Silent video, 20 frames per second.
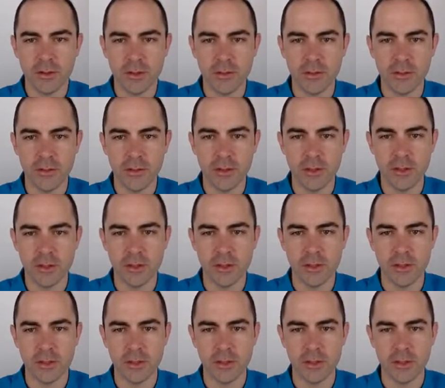to see the
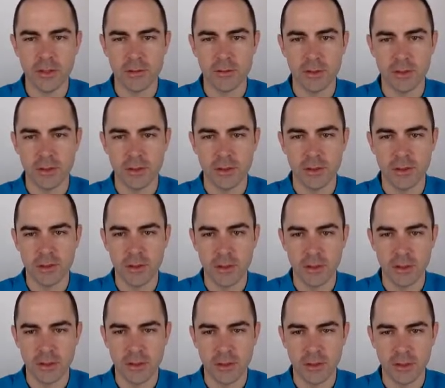details. But
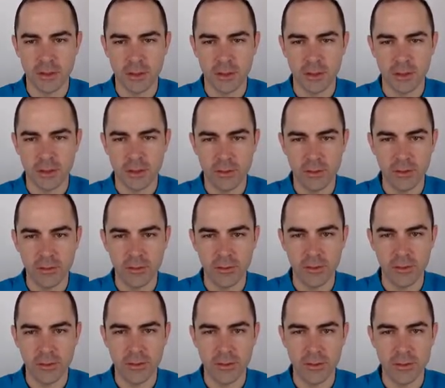there are, I don't know if
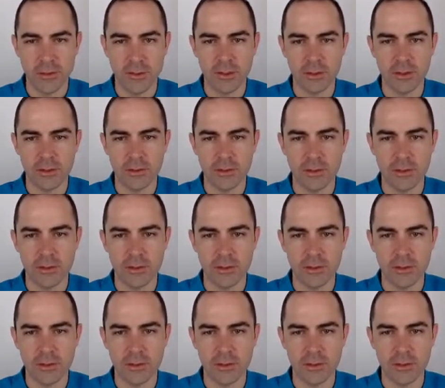it's easy to